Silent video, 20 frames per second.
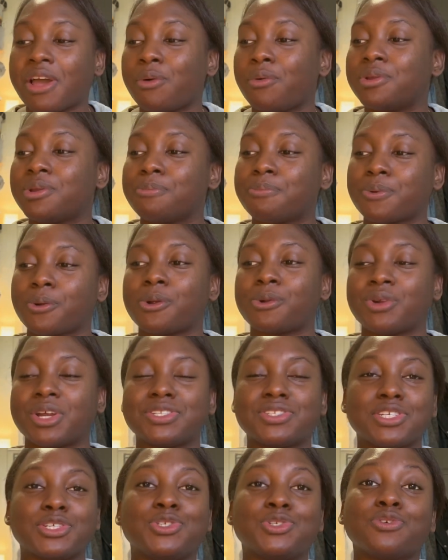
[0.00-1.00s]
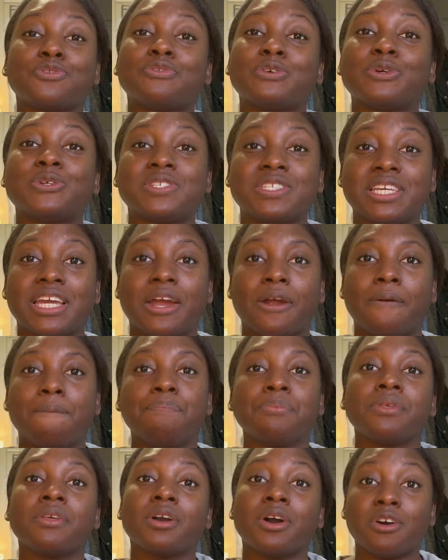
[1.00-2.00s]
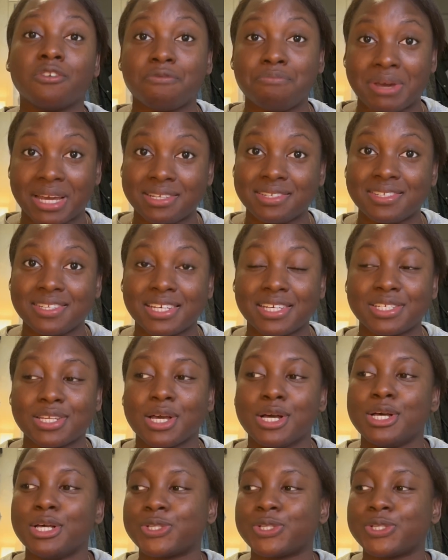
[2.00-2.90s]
want to progress into first year of medicine.